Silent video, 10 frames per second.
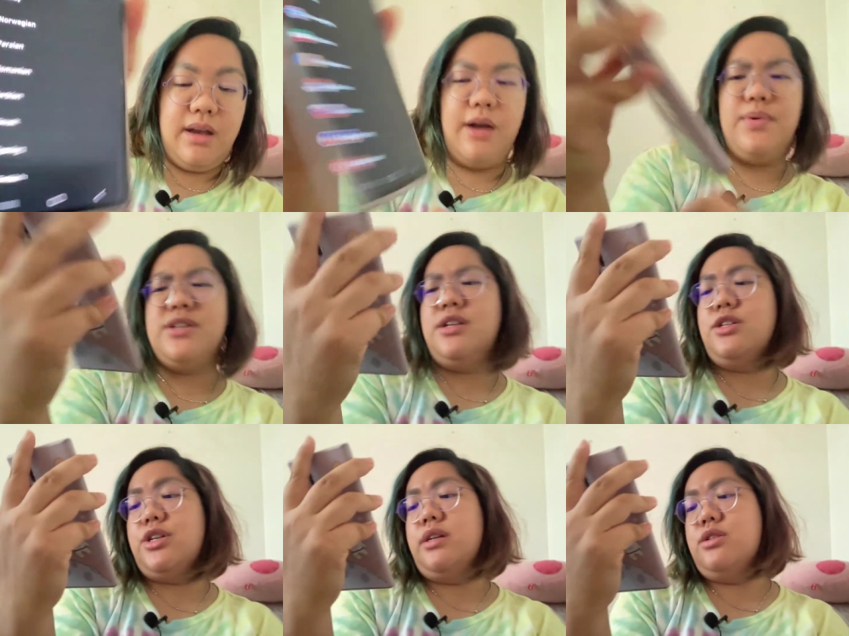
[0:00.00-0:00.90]
I wish they
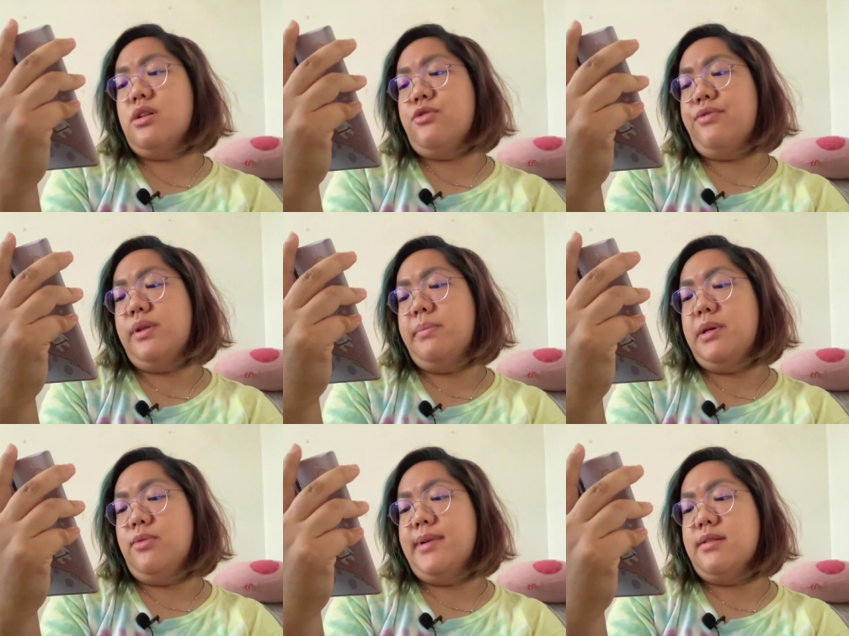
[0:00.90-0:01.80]
changed that to
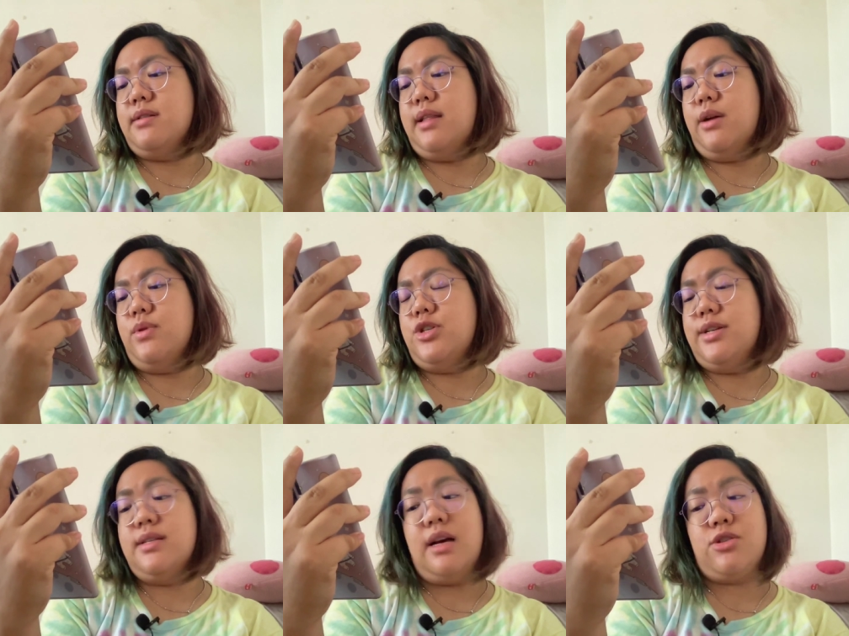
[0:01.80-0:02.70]
Filipino because the language
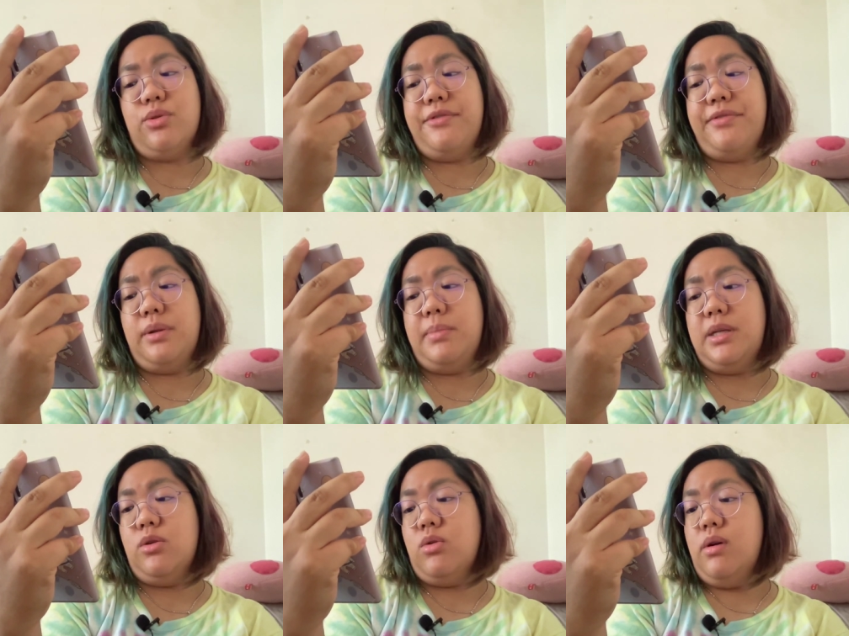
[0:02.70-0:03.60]
is actually
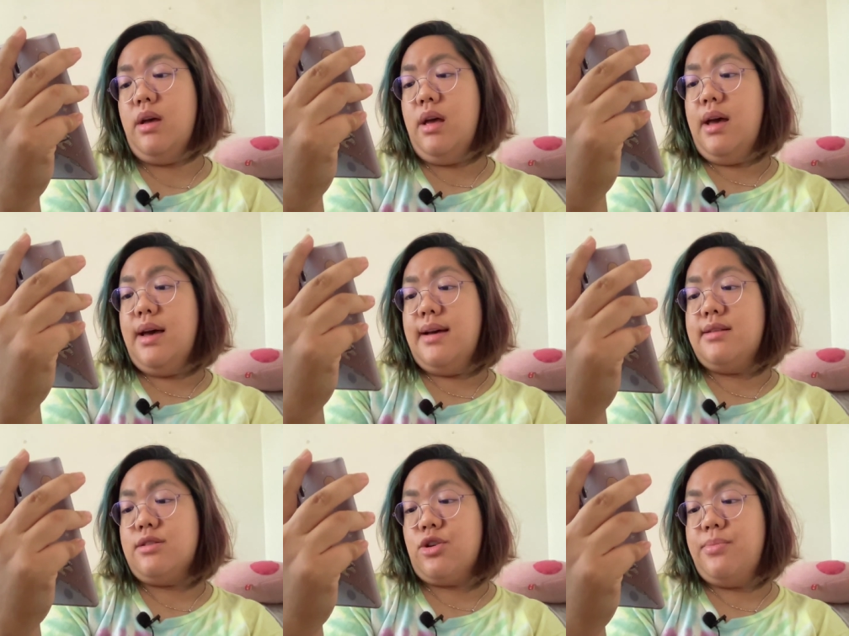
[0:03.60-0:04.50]
Filipino. It
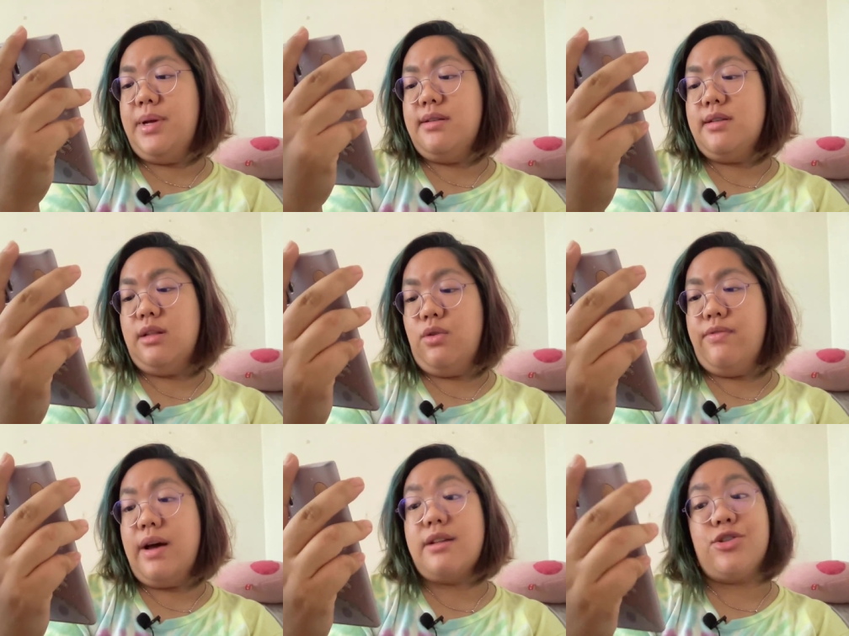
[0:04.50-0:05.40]
has Serbian,
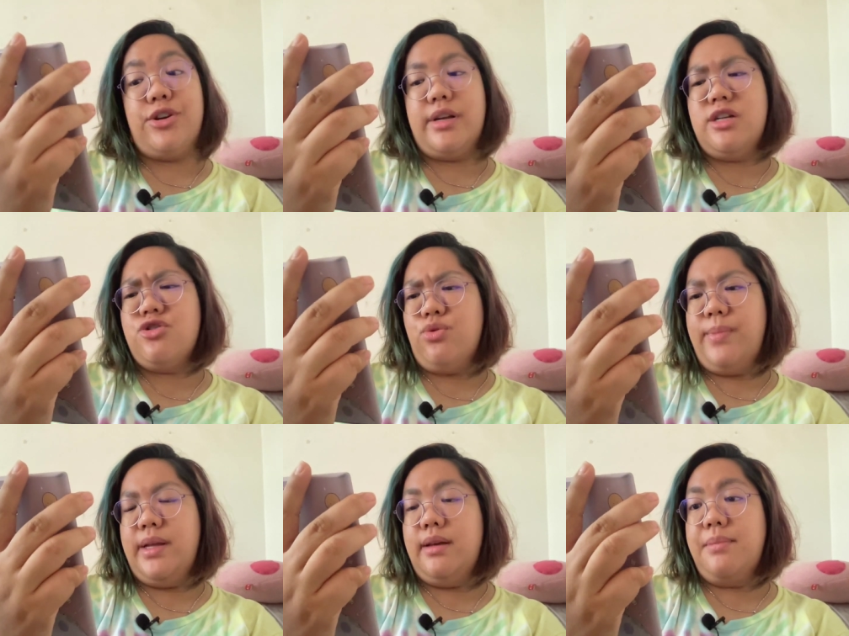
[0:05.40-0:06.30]
Slovak, Turkish,
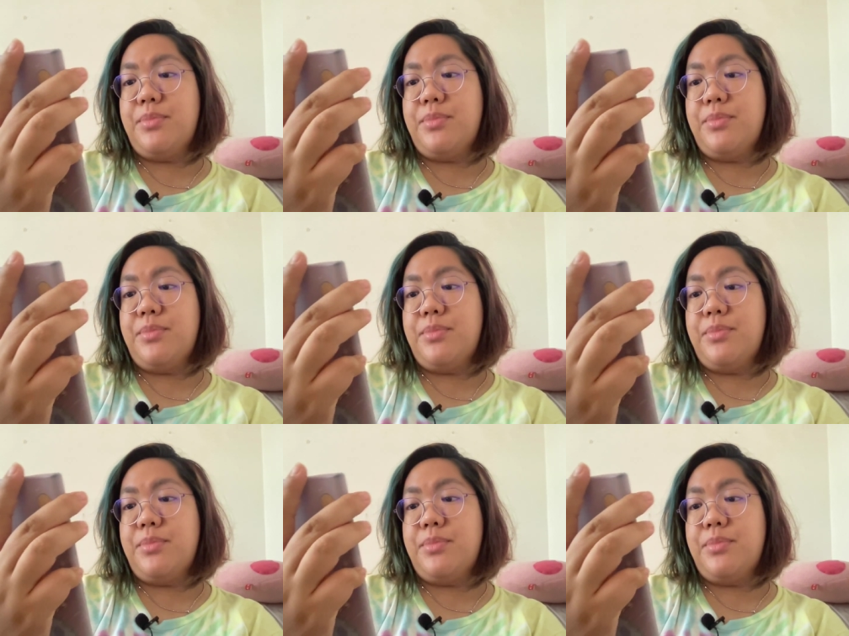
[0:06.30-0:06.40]
Romanian,